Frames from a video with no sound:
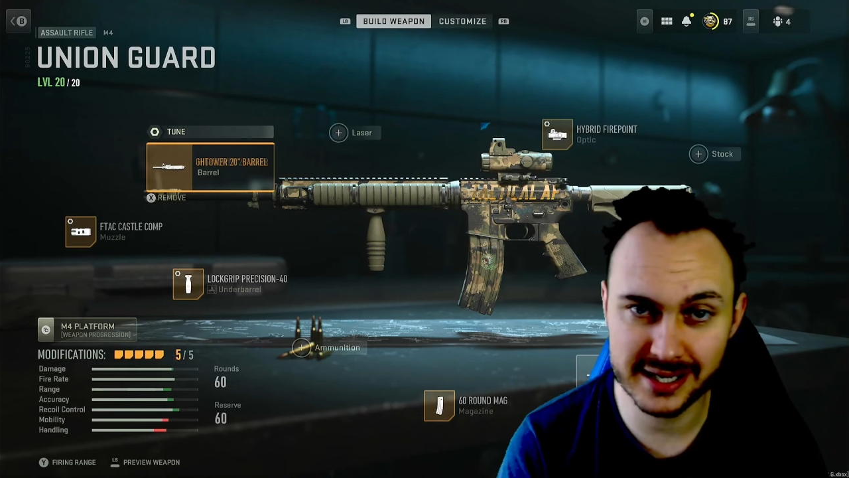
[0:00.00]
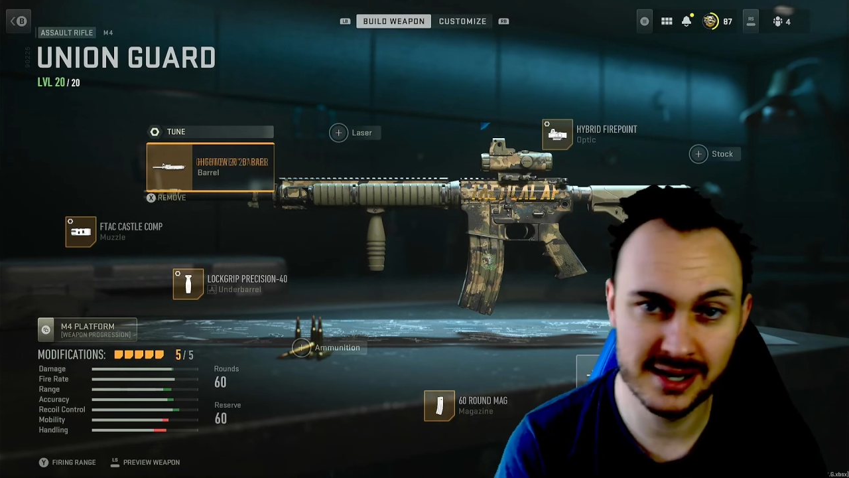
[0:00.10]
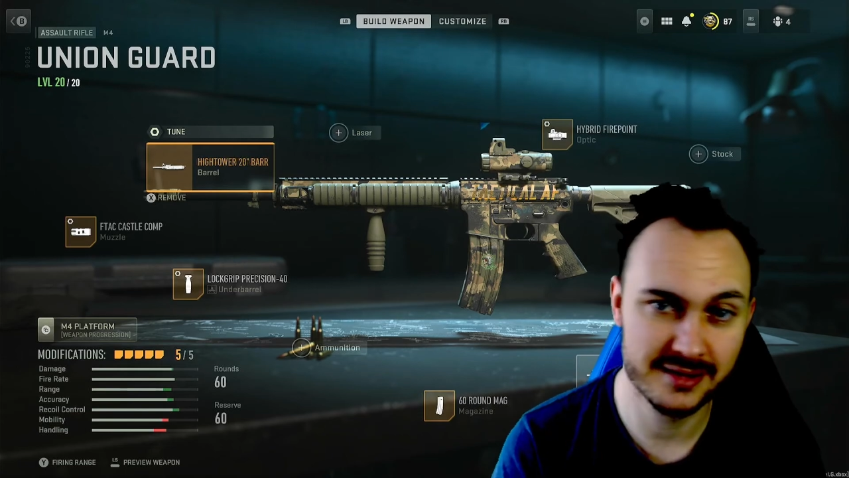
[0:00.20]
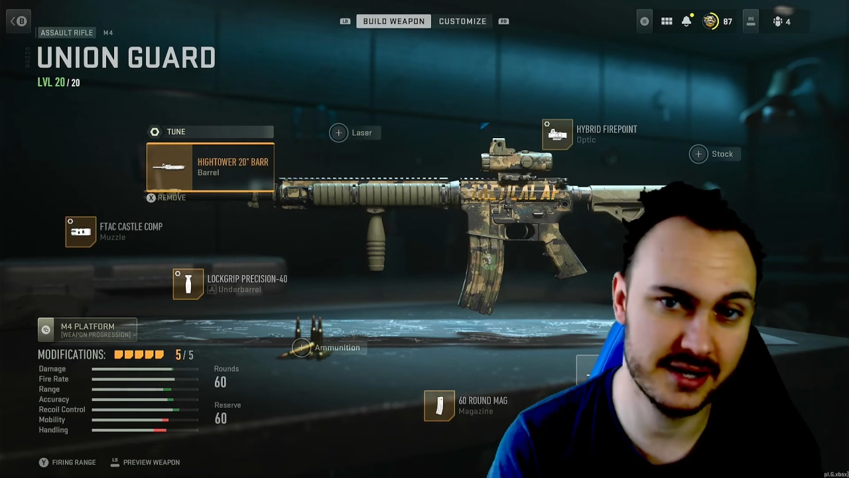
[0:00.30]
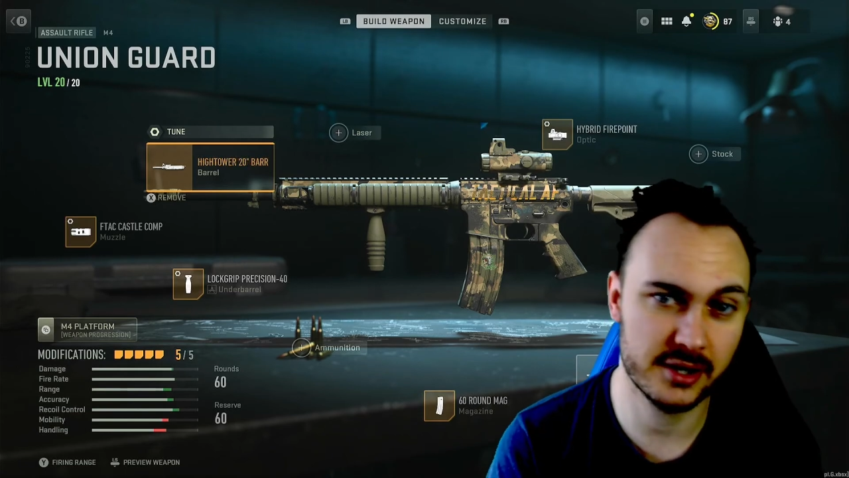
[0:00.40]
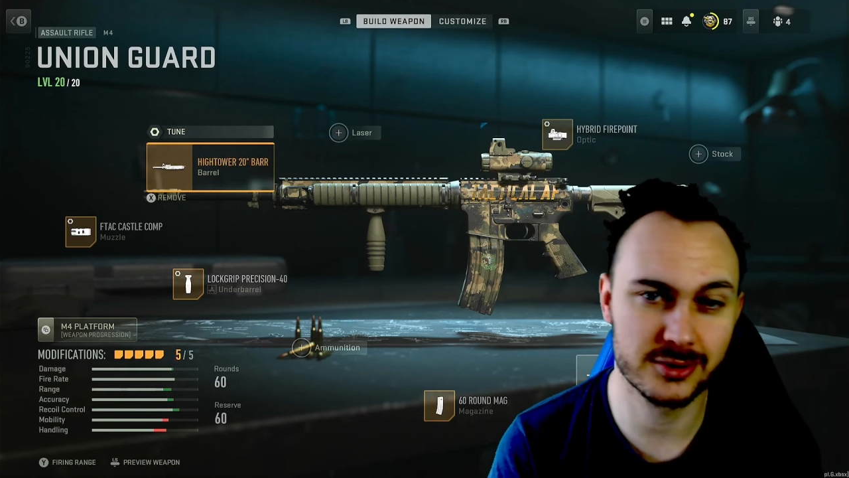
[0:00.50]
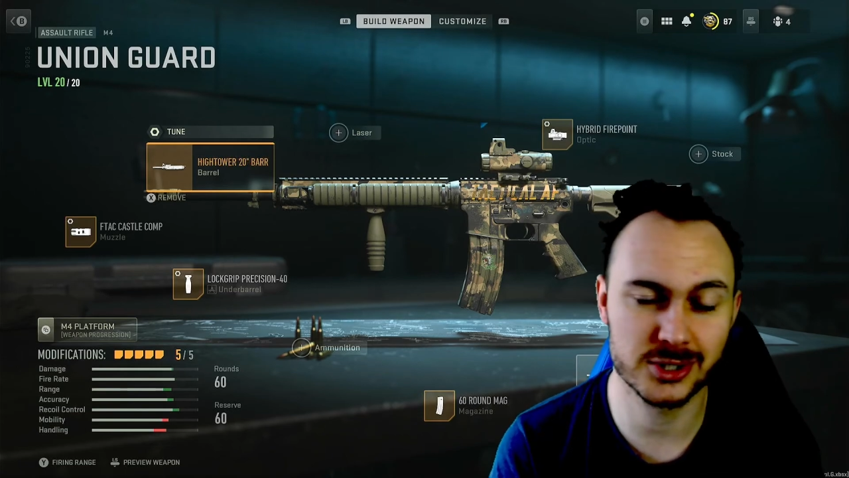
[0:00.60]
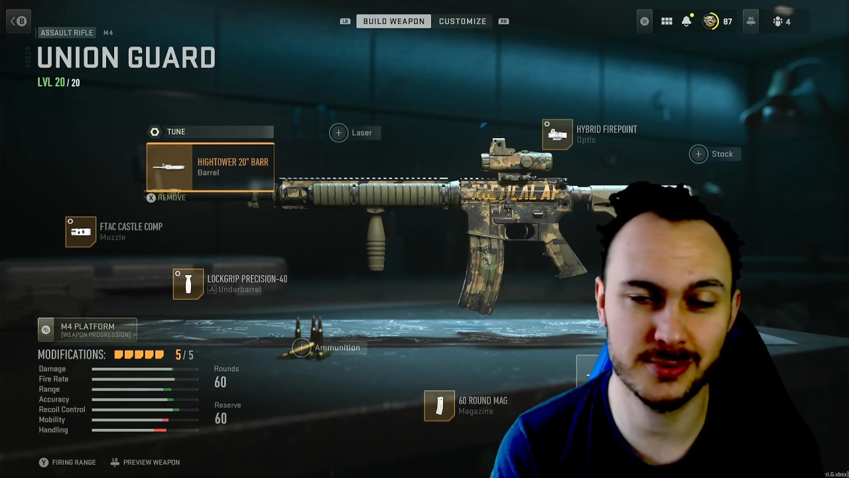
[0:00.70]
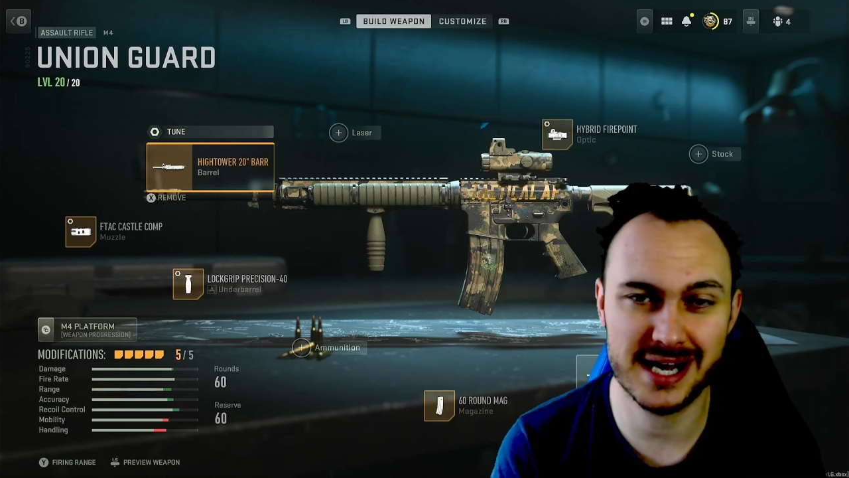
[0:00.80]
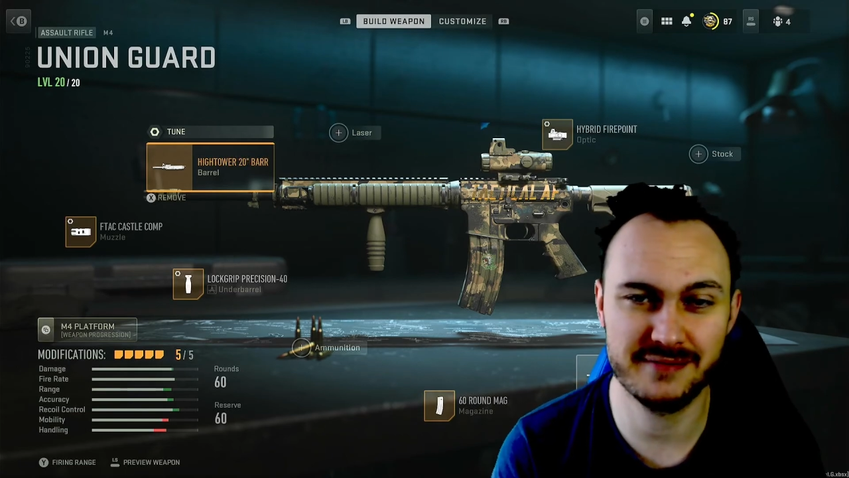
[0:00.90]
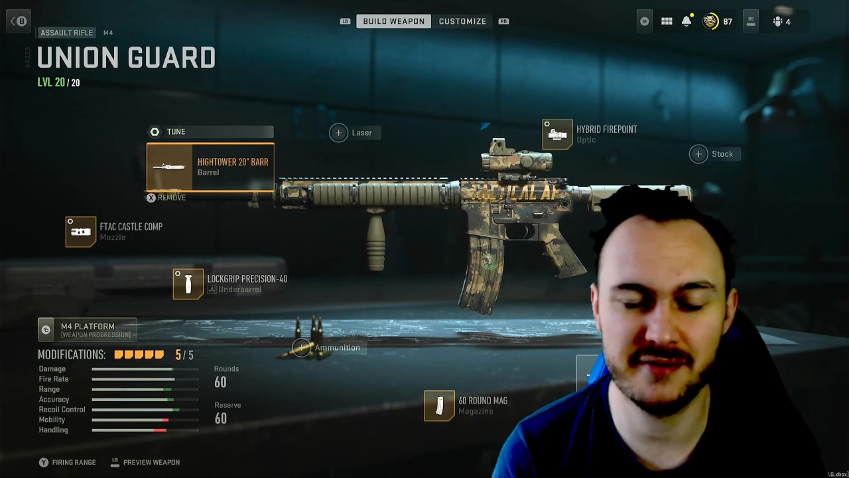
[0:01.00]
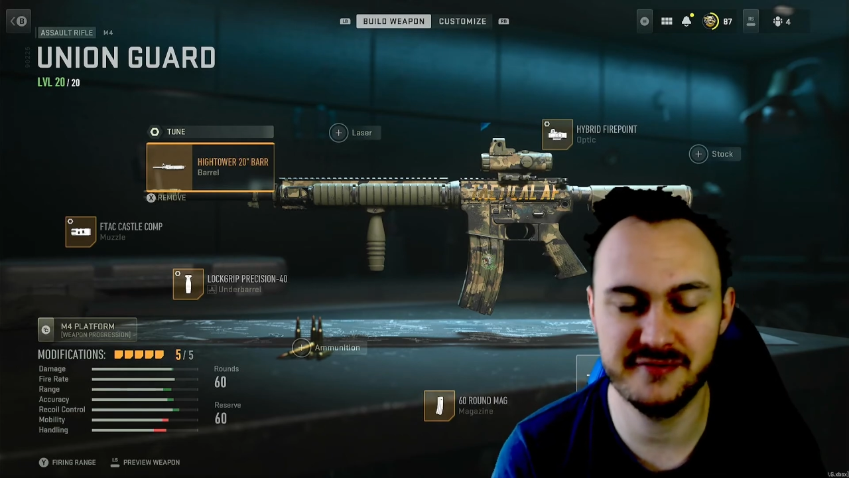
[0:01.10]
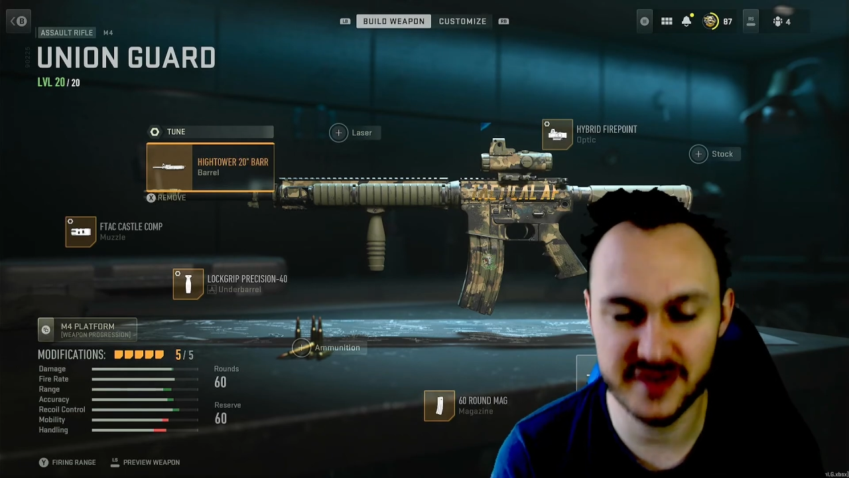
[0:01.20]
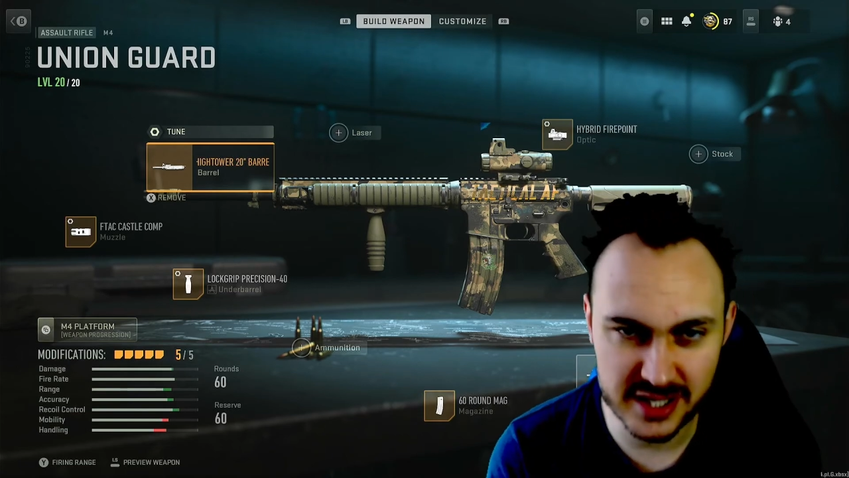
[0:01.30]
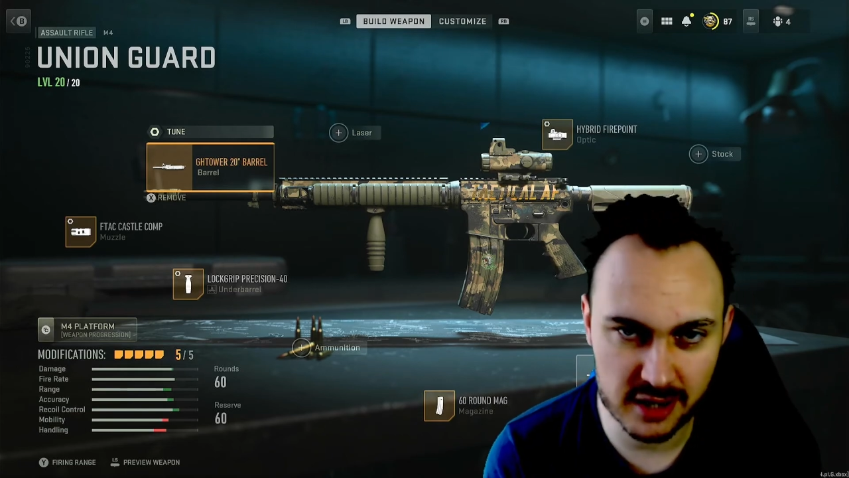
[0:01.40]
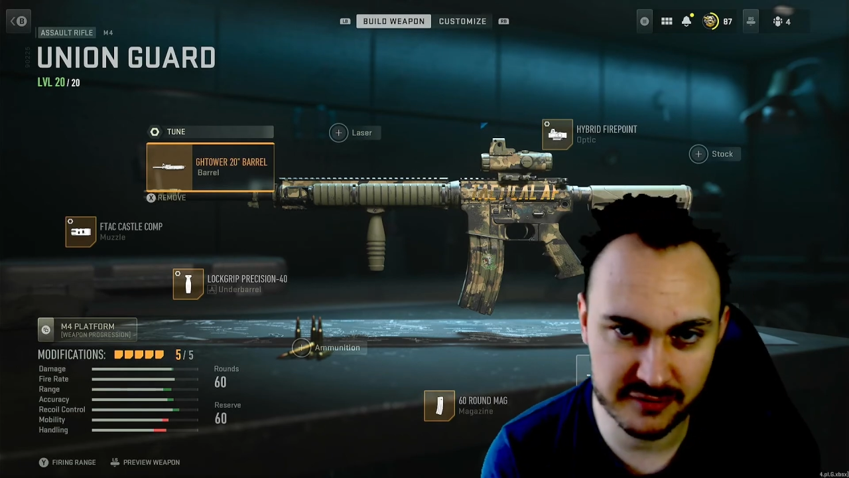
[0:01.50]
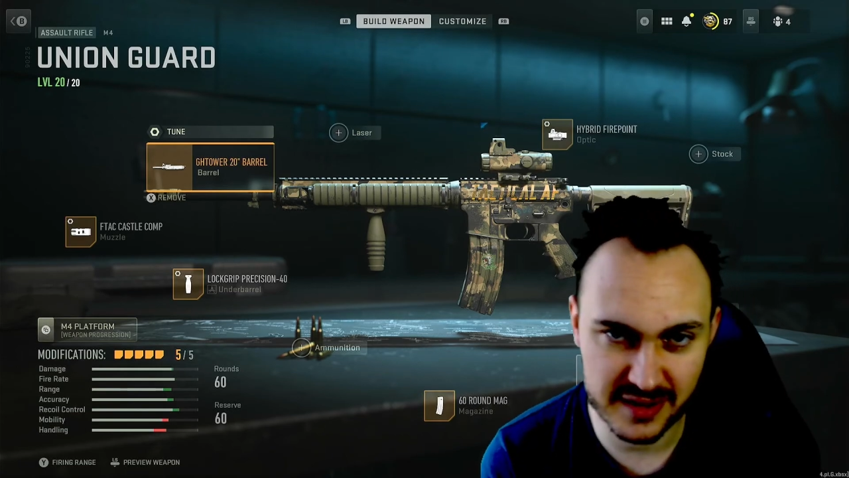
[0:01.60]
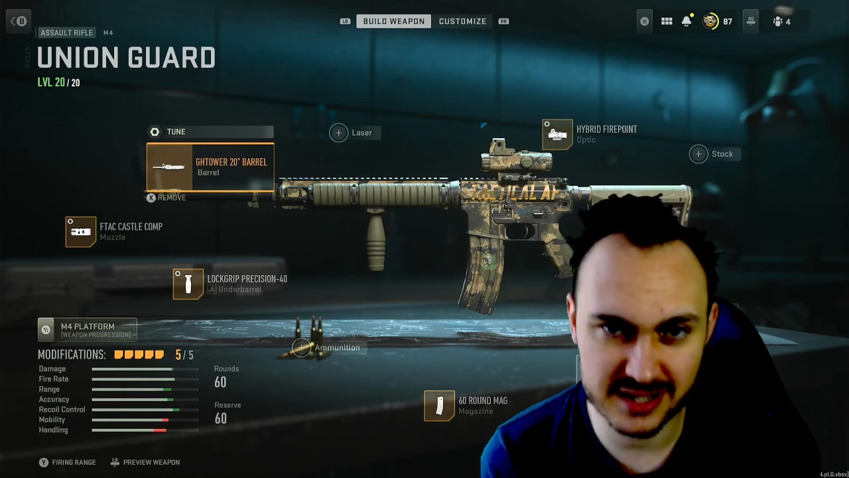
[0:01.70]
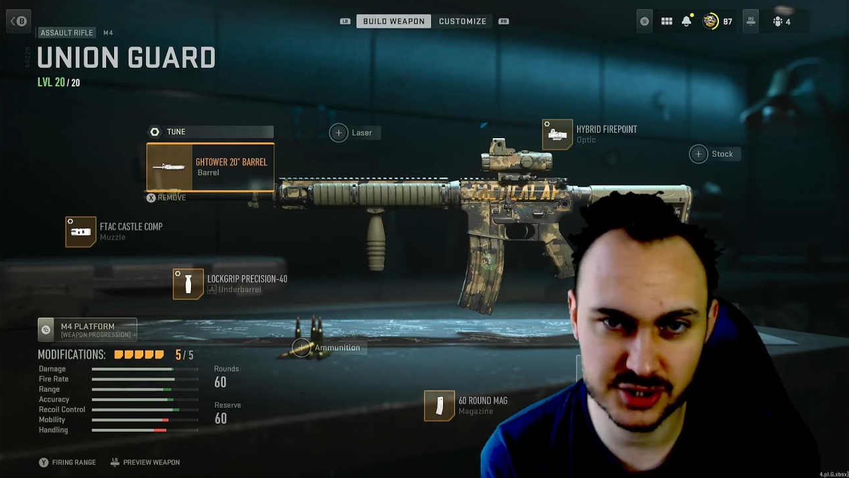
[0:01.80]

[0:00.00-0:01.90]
then I also have a video for that too.